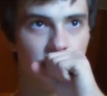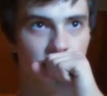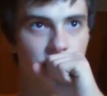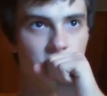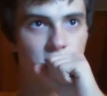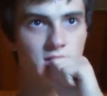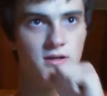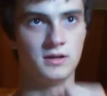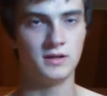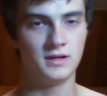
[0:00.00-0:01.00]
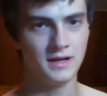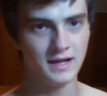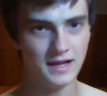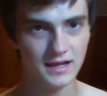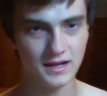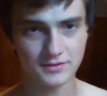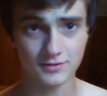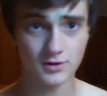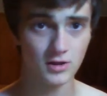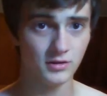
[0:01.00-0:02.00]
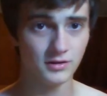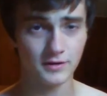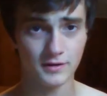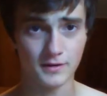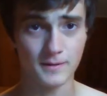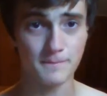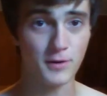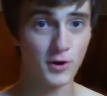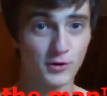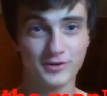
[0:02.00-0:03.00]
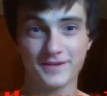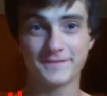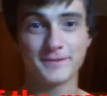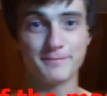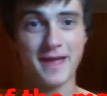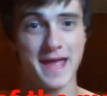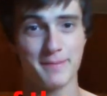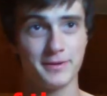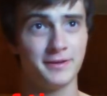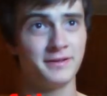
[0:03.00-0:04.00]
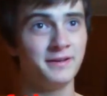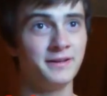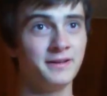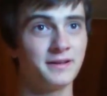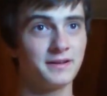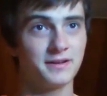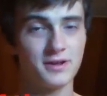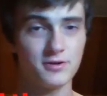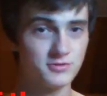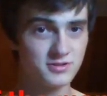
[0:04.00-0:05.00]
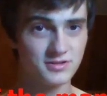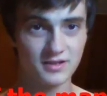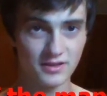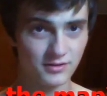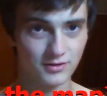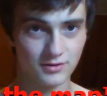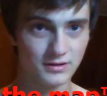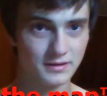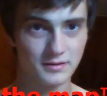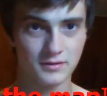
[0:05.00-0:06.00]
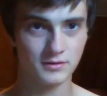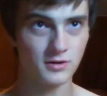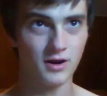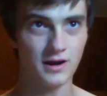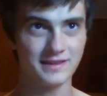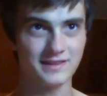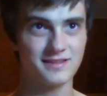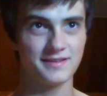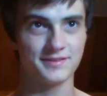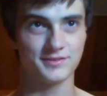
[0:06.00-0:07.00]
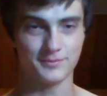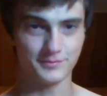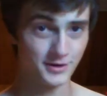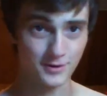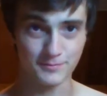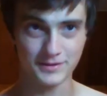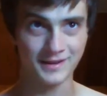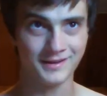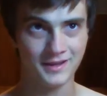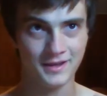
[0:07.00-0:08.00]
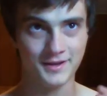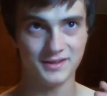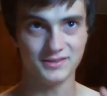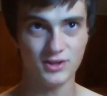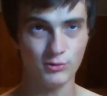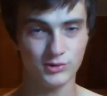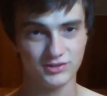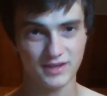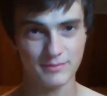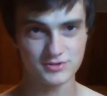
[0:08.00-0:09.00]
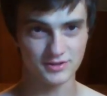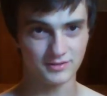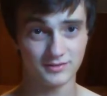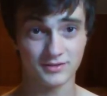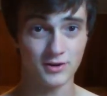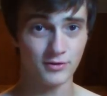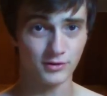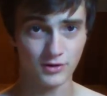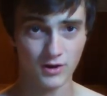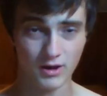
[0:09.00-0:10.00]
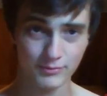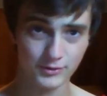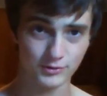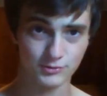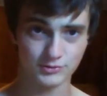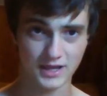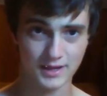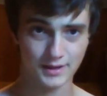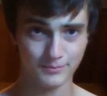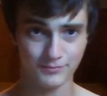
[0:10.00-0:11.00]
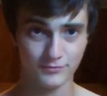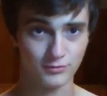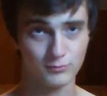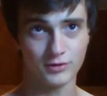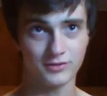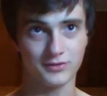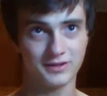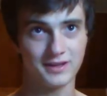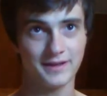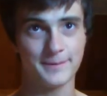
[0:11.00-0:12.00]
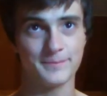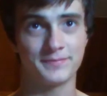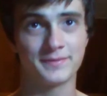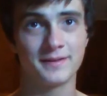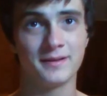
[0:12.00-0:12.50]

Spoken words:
I like to call it part of the map. You know, just another cog in the system, you know, being no exception. You know, a commoner who came from where they came.